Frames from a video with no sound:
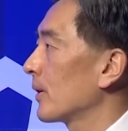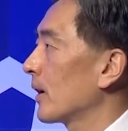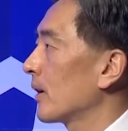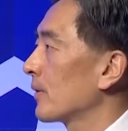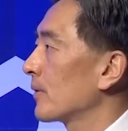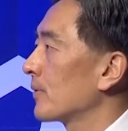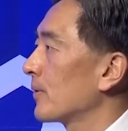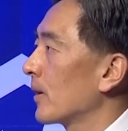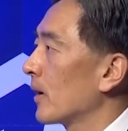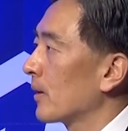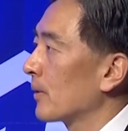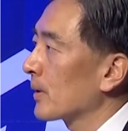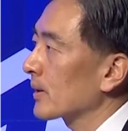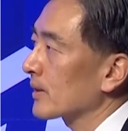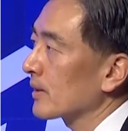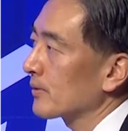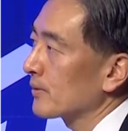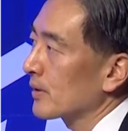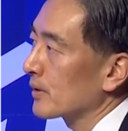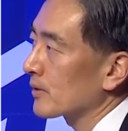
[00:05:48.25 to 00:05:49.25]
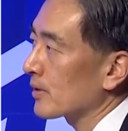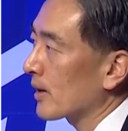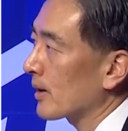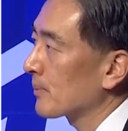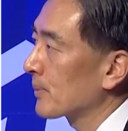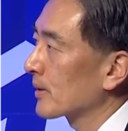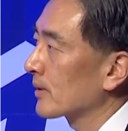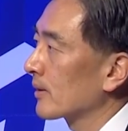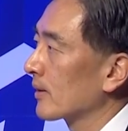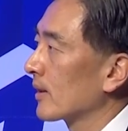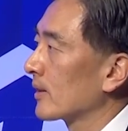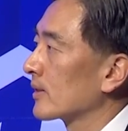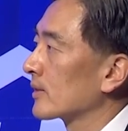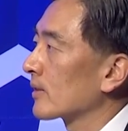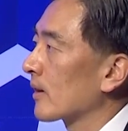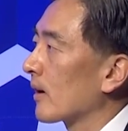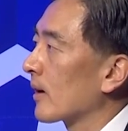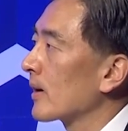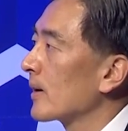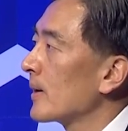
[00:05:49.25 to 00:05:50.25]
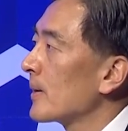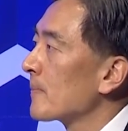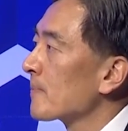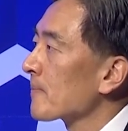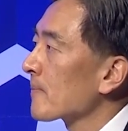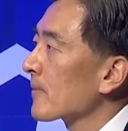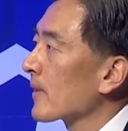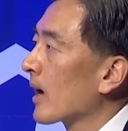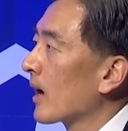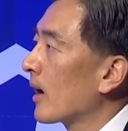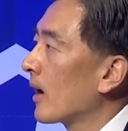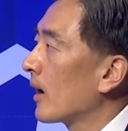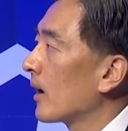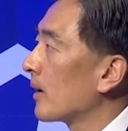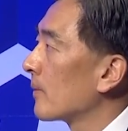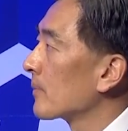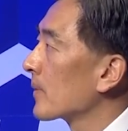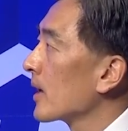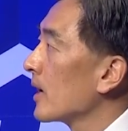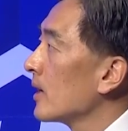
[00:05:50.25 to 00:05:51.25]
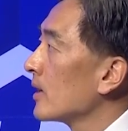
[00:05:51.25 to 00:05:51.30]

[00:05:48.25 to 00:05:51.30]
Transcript: of uh, what the future opportunities are. Um,